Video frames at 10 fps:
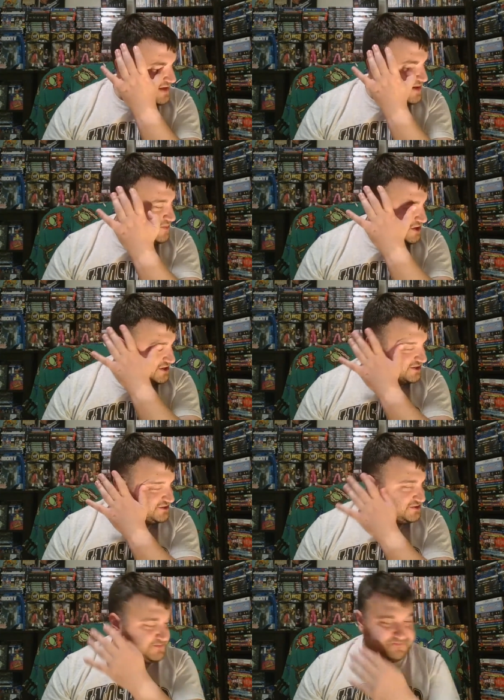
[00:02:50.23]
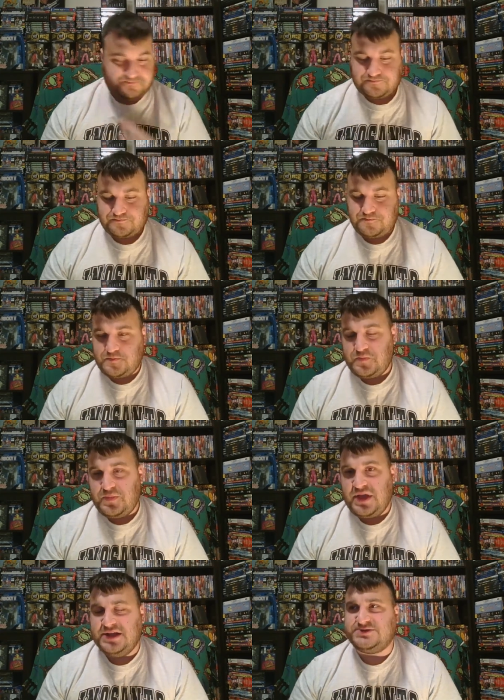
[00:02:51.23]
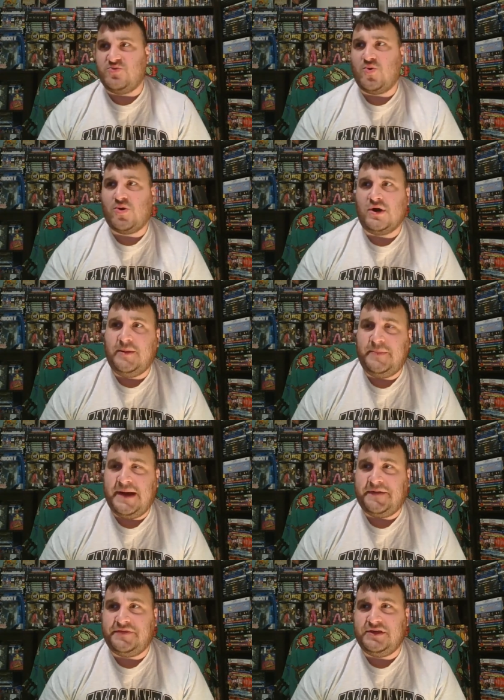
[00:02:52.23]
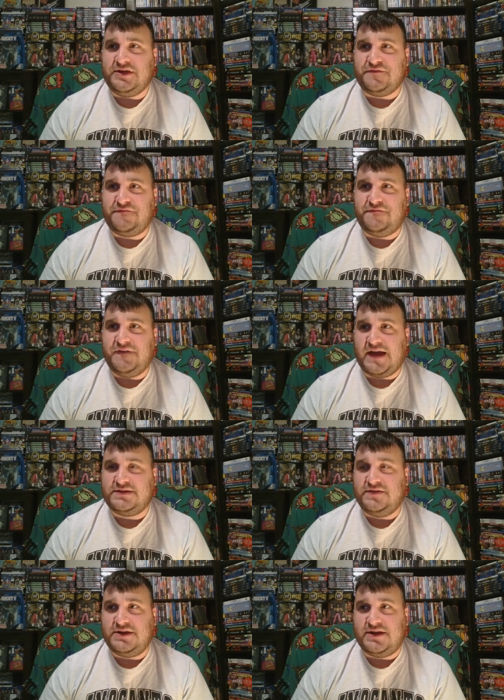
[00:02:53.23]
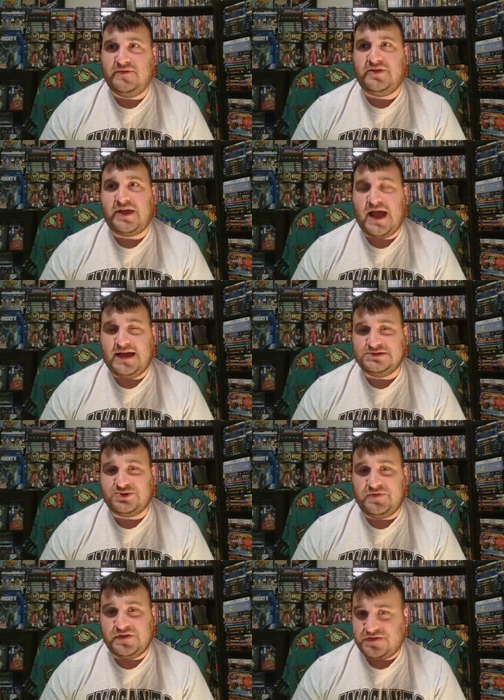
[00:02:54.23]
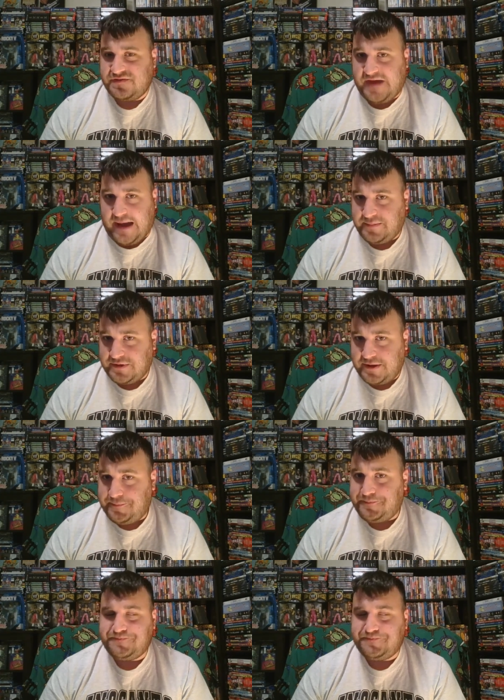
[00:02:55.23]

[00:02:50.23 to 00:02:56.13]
Because it's more about the effect that everything has on this family